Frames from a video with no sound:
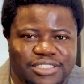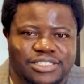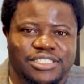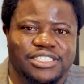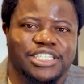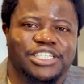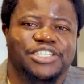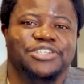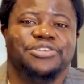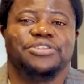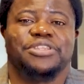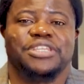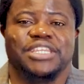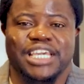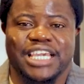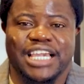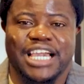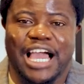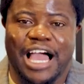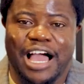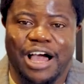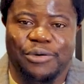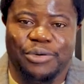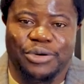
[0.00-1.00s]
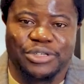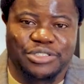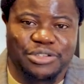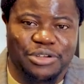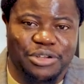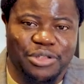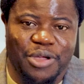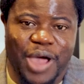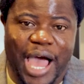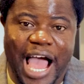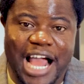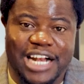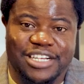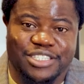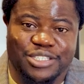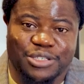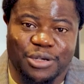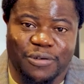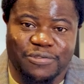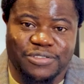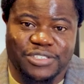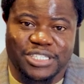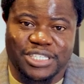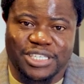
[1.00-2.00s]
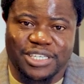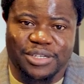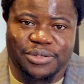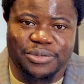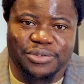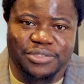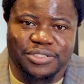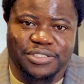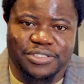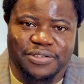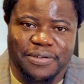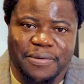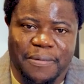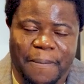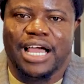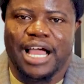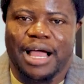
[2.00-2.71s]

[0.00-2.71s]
Did you think I was going to add soft skills?